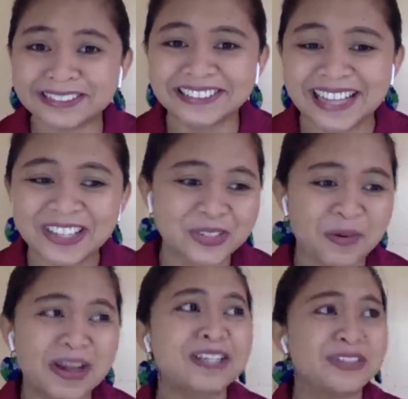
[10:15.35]
I just wanted
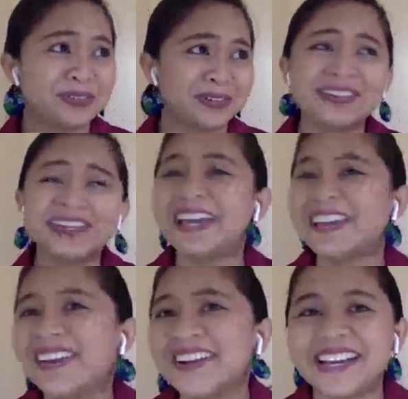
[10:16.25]
to, okay,
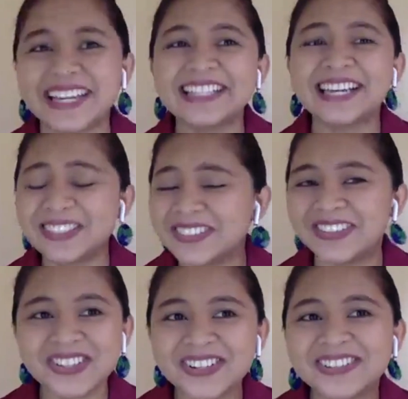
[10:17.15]
I can guest on your
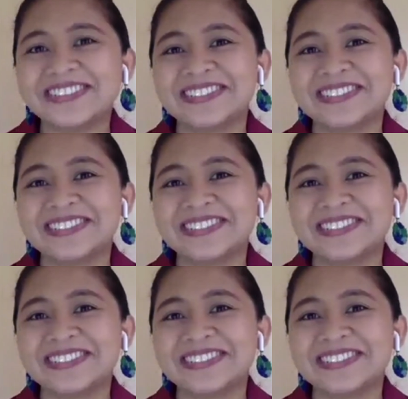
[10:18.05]
show.